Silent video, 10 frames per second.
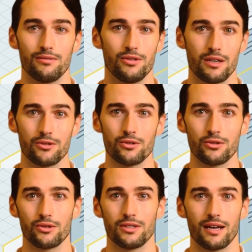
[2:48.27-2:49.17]
change
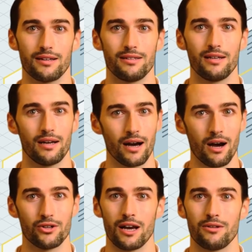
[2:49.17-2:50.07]
user settings,
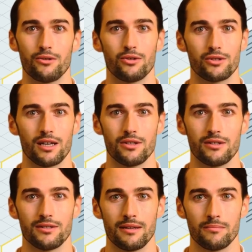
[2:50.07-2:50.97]
hijack user
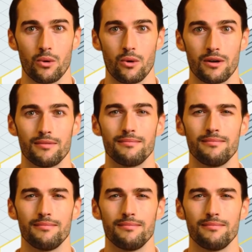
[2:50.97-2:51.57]
sessions, and more.